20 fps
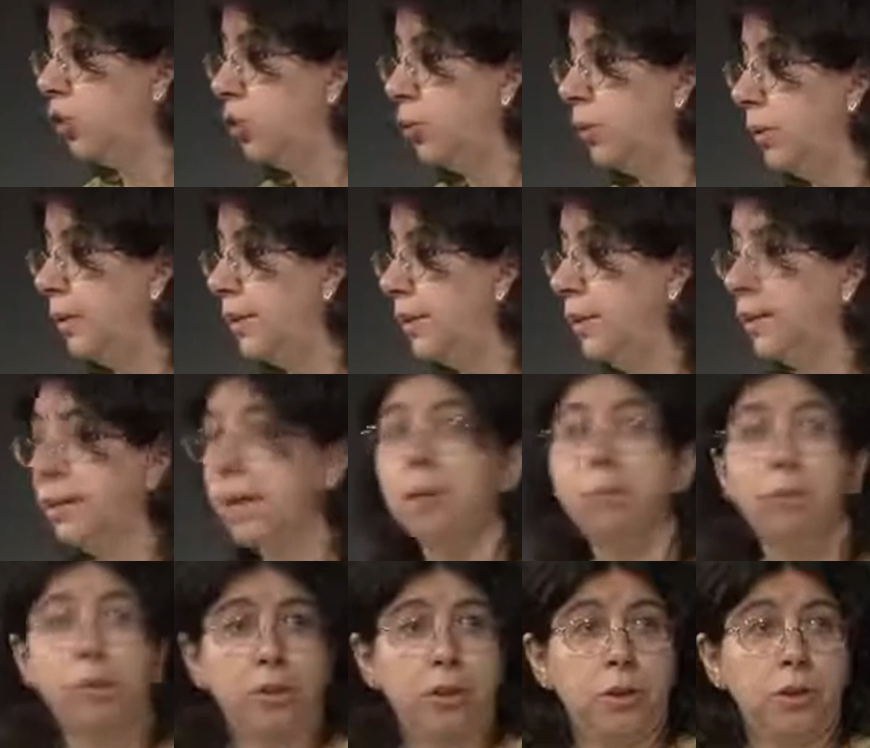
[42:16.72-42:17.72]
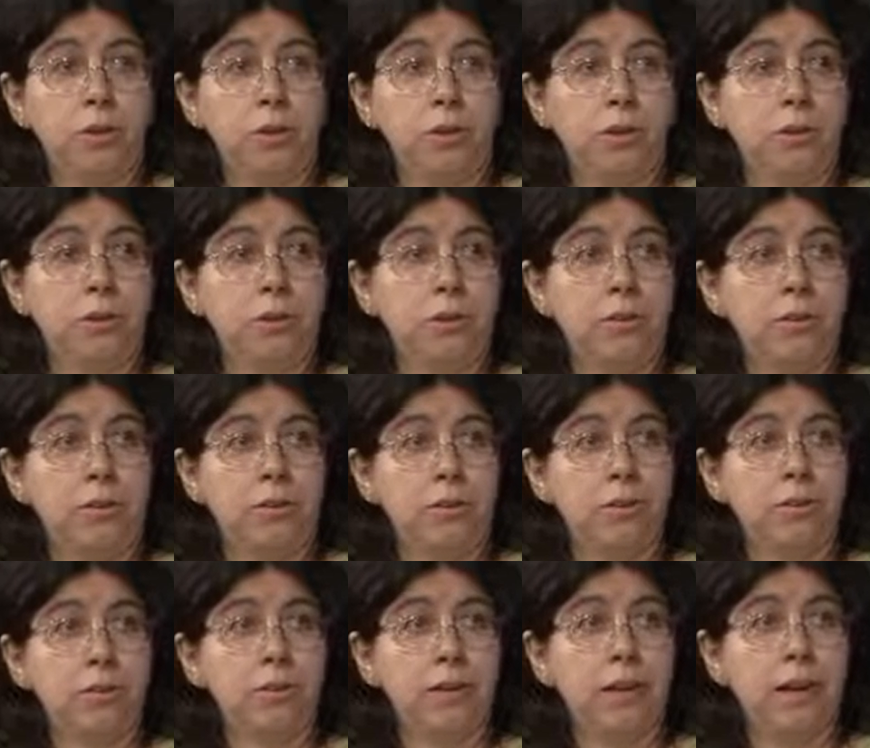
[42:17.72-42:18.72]
do we see w.
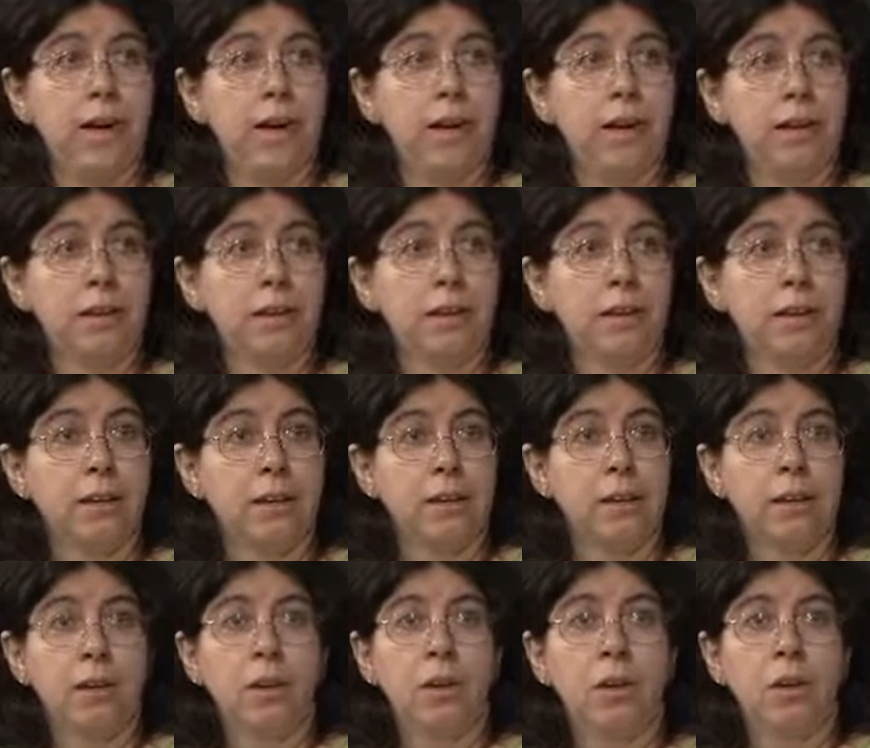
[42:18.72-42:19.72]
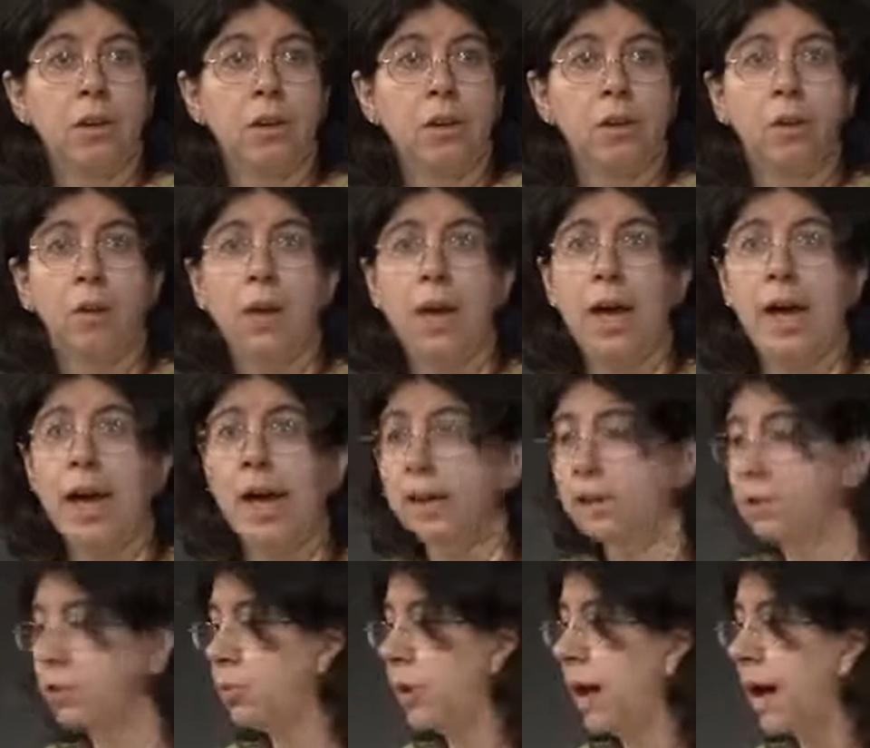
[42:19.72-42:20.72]
Okay.
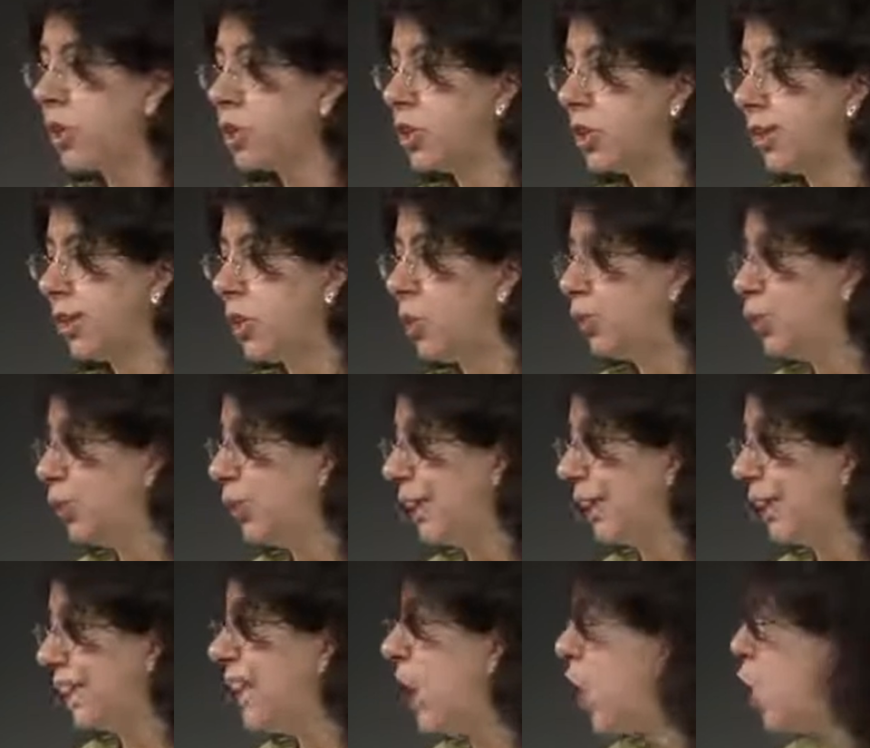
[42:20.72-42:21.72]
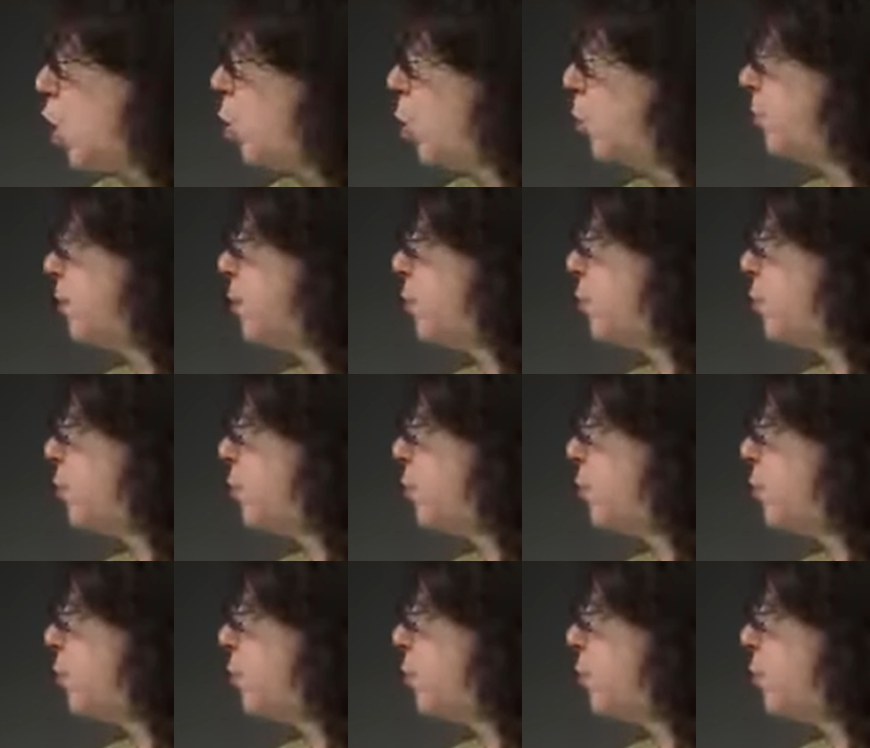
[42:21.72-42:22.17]
And we actually don't really know the